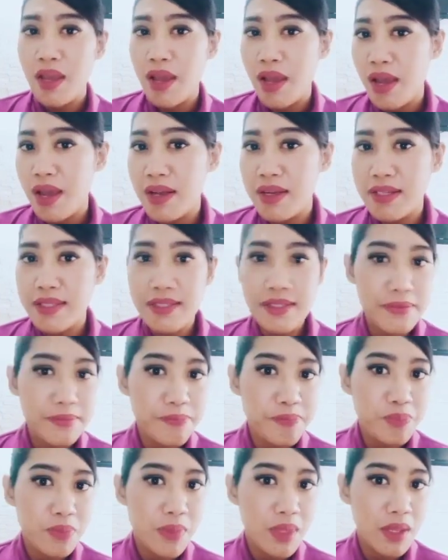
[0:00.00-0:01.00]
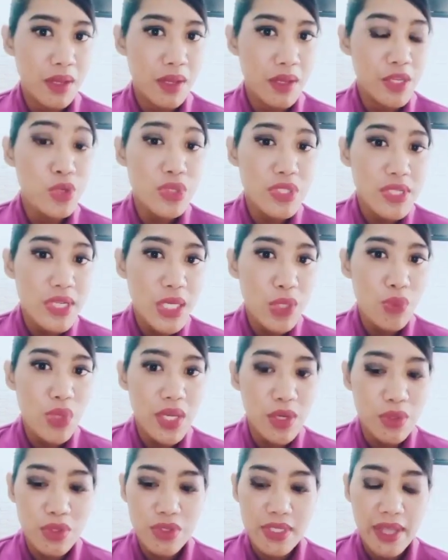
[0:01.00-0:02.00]
and usually
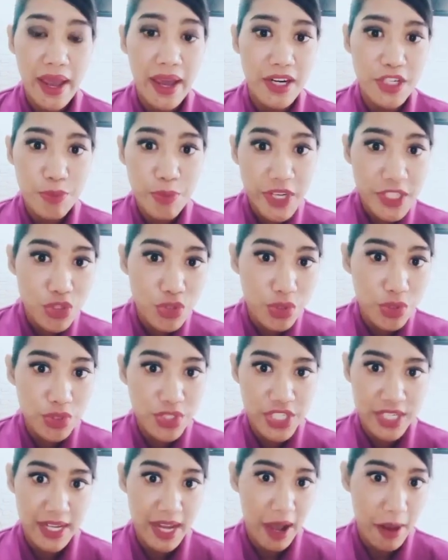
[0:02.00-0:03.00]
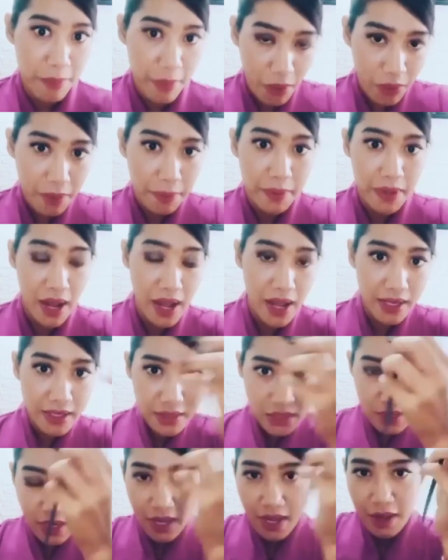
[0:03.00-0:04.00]
we use hairspray to tidy up our
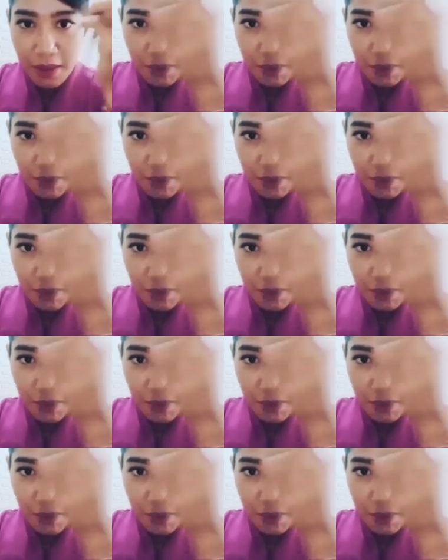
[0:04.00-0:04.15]
plants,